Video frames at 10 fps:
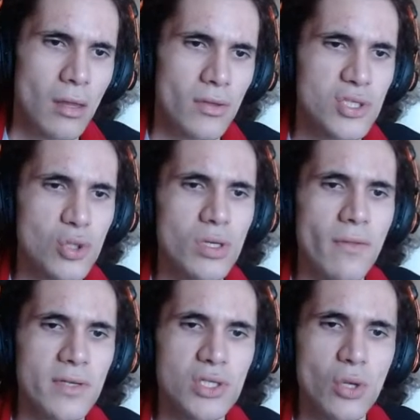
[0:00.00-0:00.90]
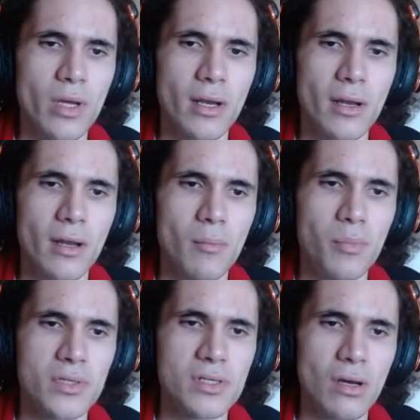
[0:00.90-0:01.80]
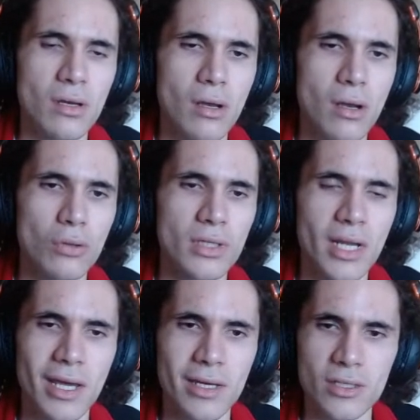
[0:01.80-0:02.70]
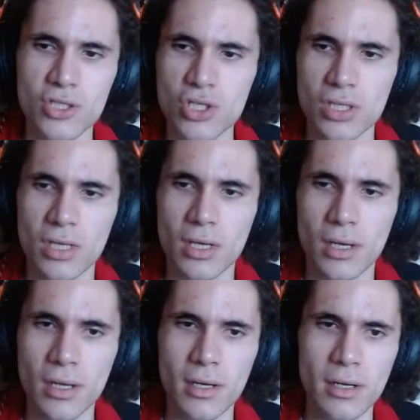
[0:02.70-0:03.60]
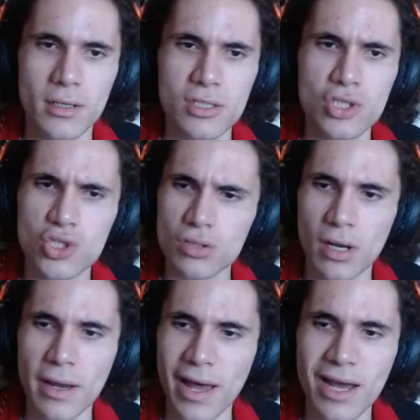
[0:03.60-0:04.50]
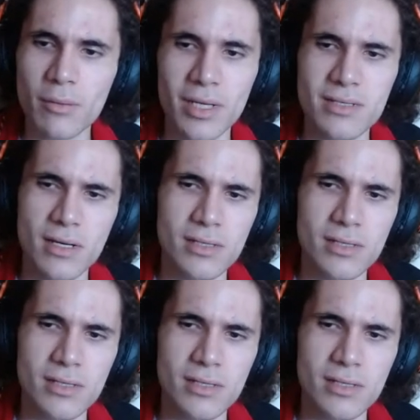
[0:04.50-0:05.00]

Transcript: studio that's doing Berserk Golden Age in an animating.